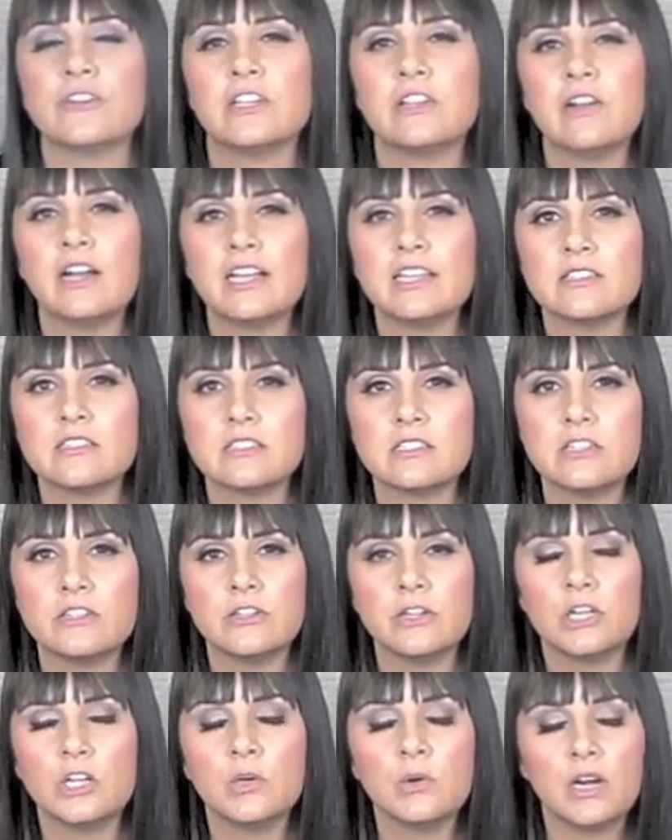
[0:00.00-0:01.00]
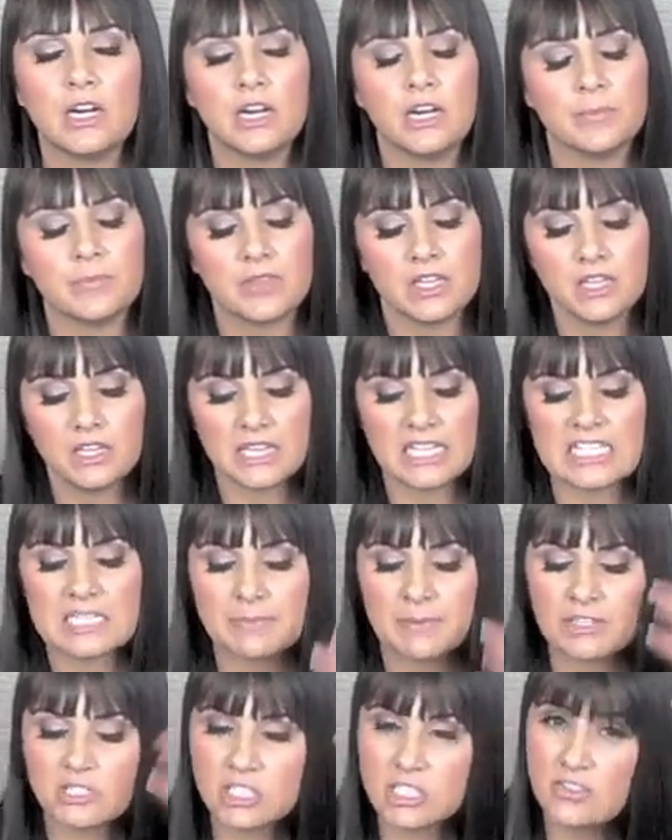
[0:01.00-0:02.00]
for you guys to know, um,
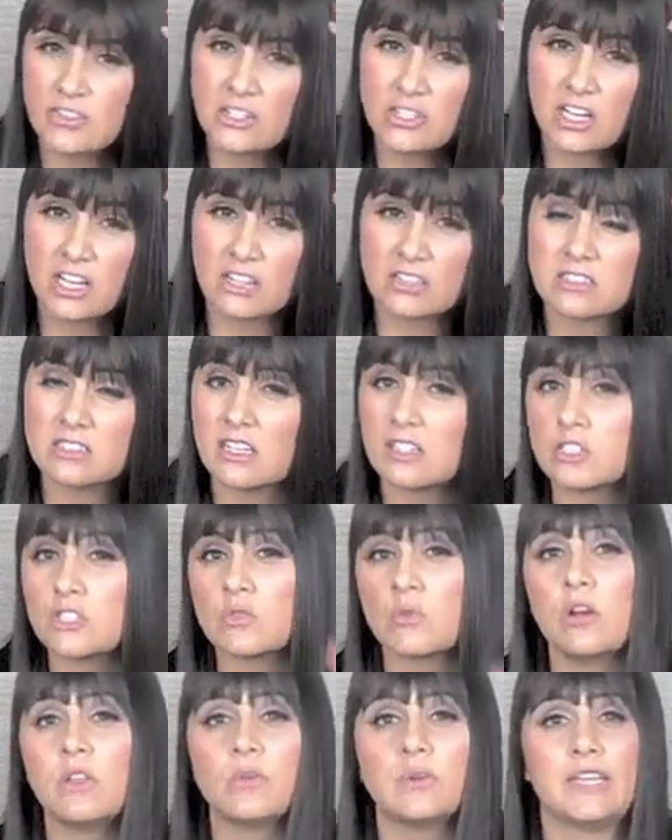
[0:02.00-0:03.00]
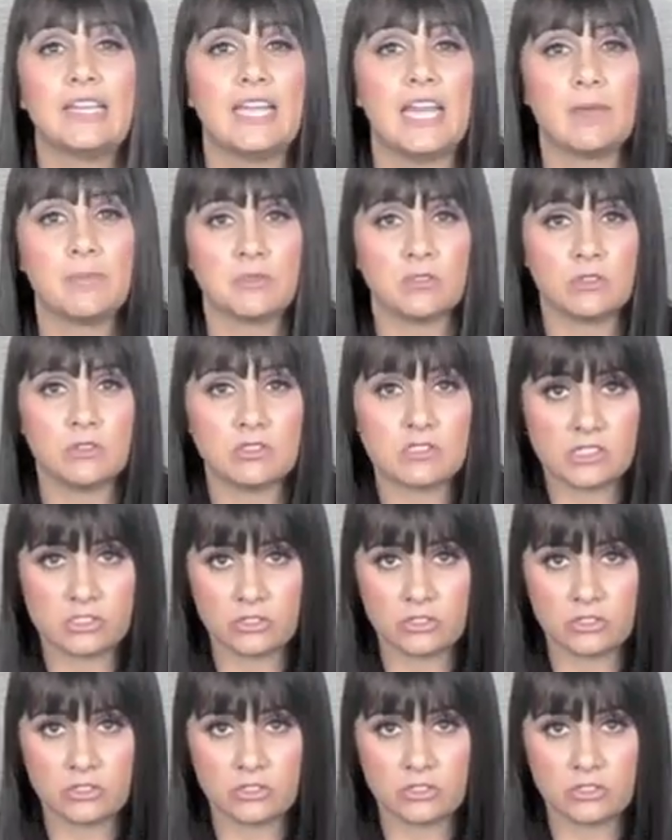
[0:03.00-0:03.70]
especially if your child's not swallowing capsules,